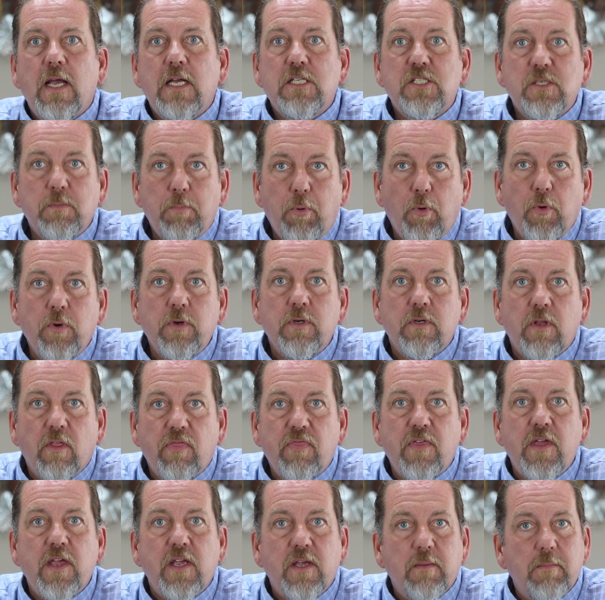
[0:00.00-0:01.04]
It's important to
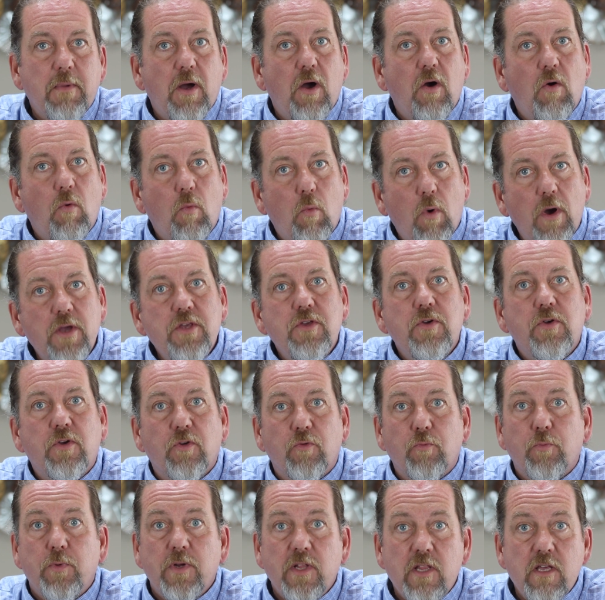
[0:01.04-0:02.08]
think about what you
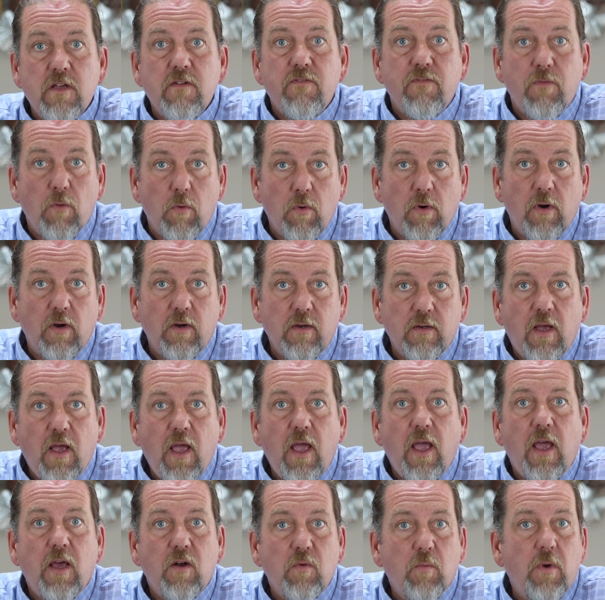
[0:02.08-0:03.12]
can really afford
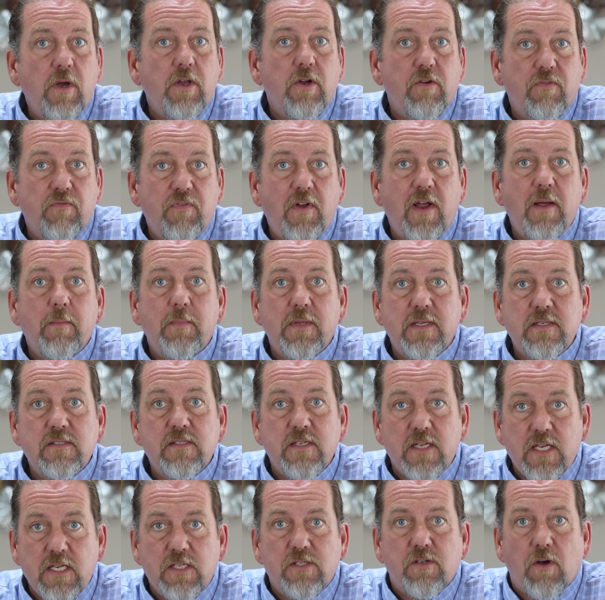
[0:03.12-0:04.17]
and what your family's
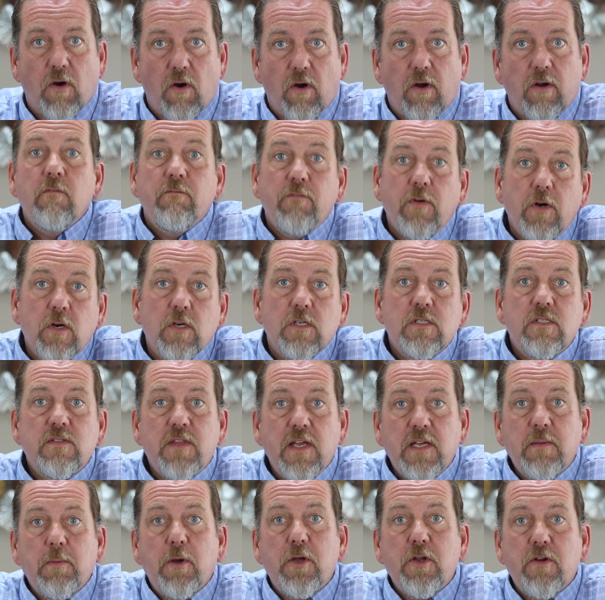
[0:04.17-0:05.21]
needs are. First,
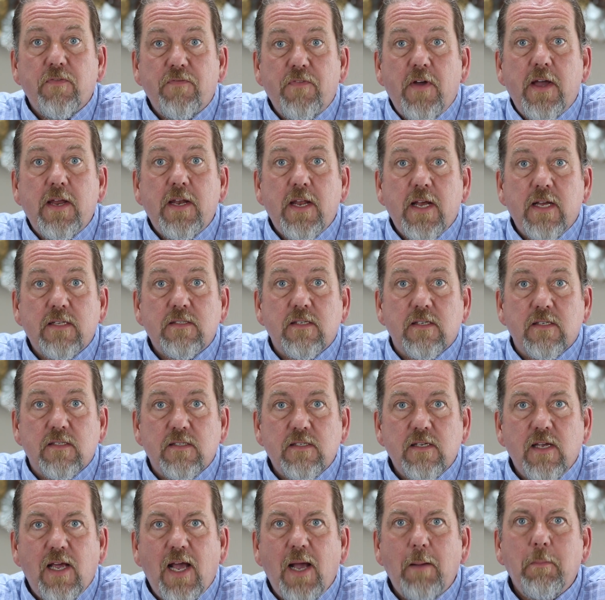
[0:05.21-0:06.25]
think about your
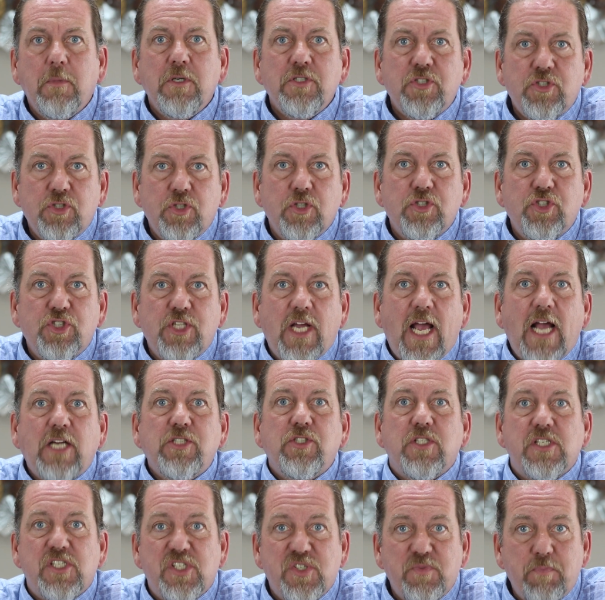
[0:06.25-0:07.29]
finances. How much should you
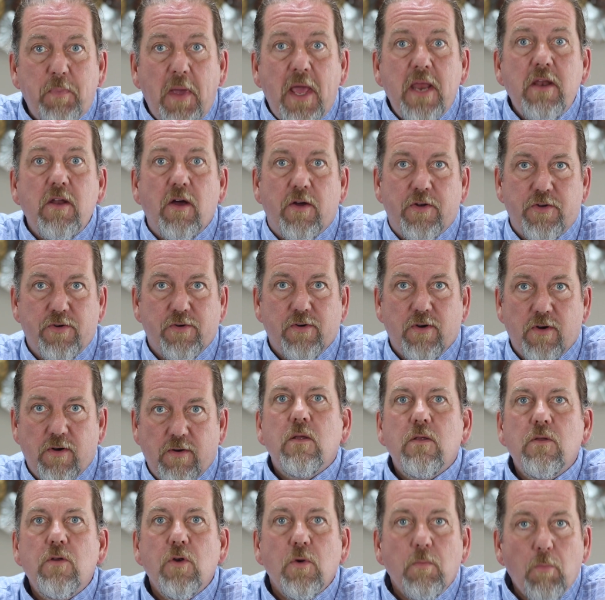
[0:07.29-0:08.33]
actually spend on your
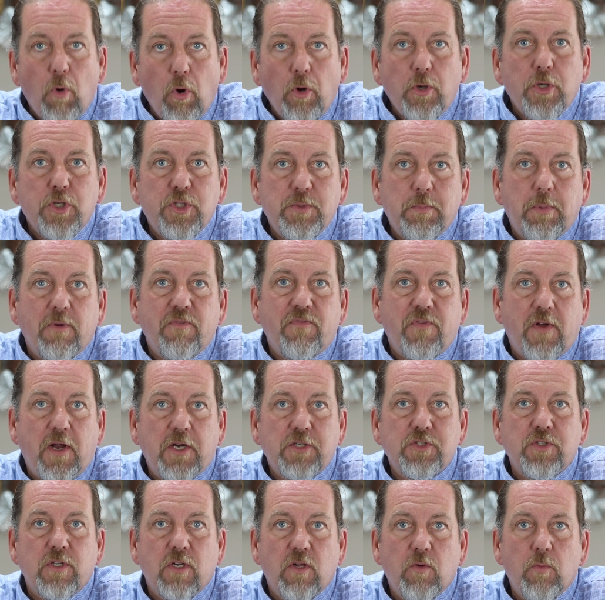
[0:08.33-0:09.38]
home? Your mortgage
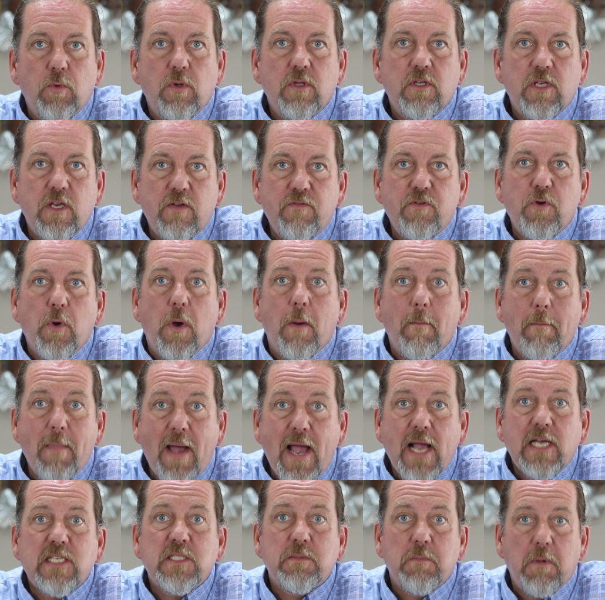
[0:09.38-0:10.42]
professional will give you a
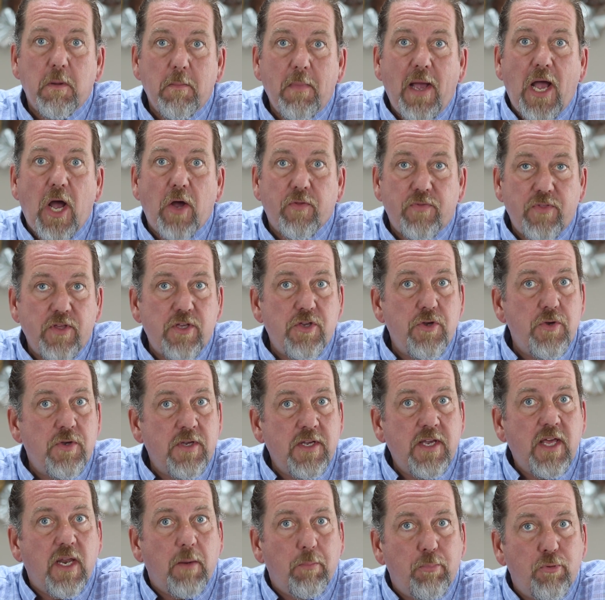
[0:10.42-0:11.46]
maximum amount that you can
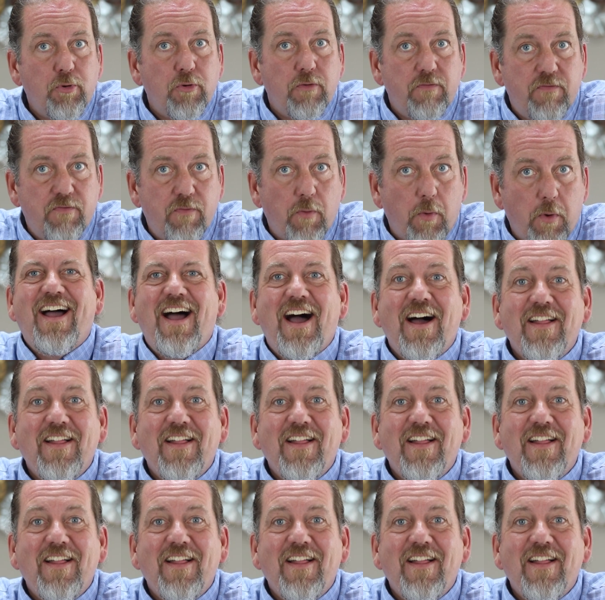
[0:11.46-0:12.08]
get approved for.